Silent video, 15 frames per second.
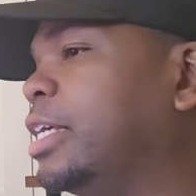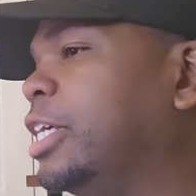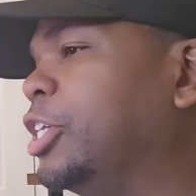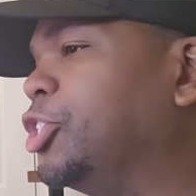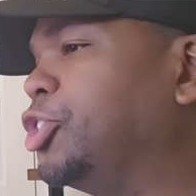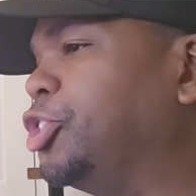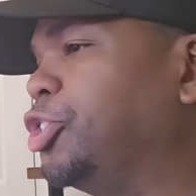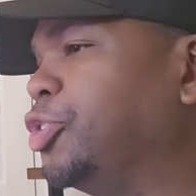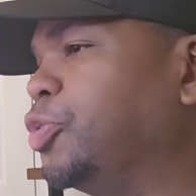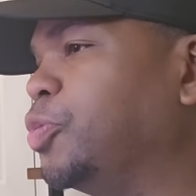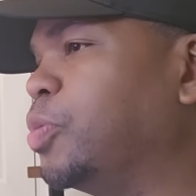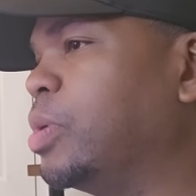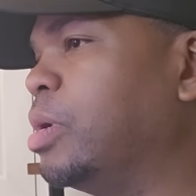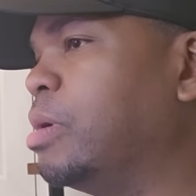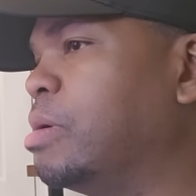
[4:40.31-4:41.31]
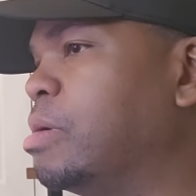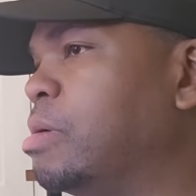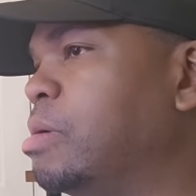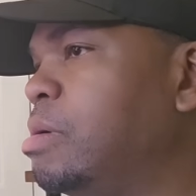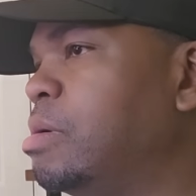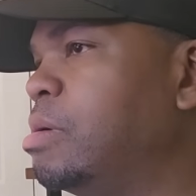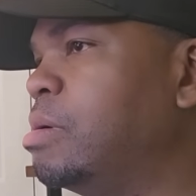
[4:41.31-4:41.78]
issue.
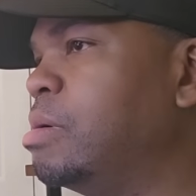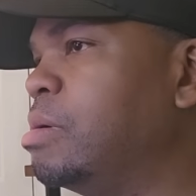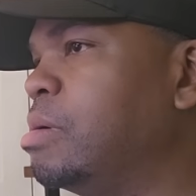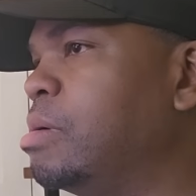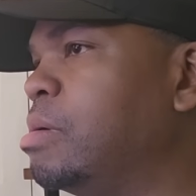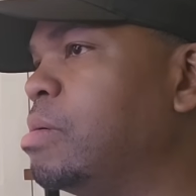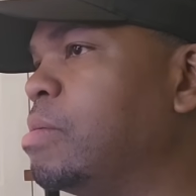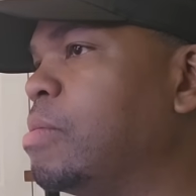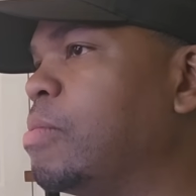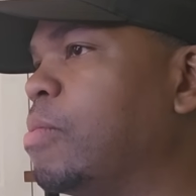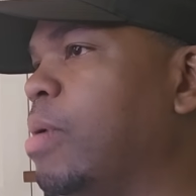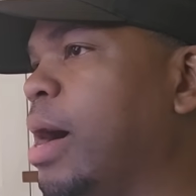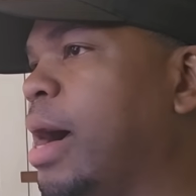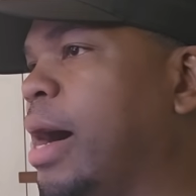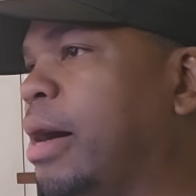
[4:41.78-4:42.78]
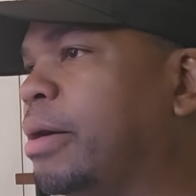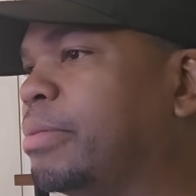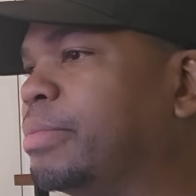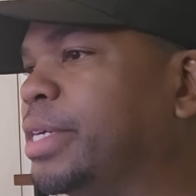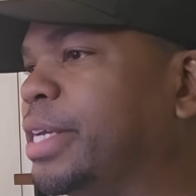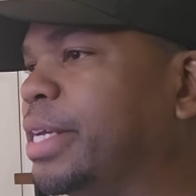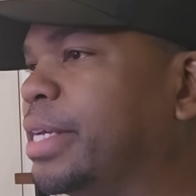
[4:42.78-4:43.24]
Wow,
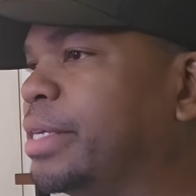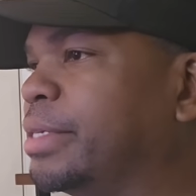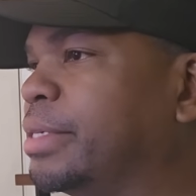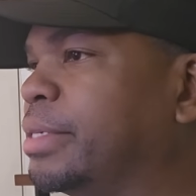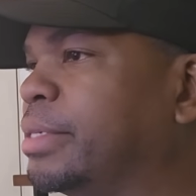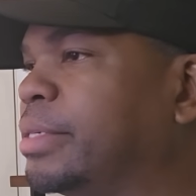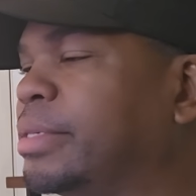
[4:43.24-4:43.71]
man.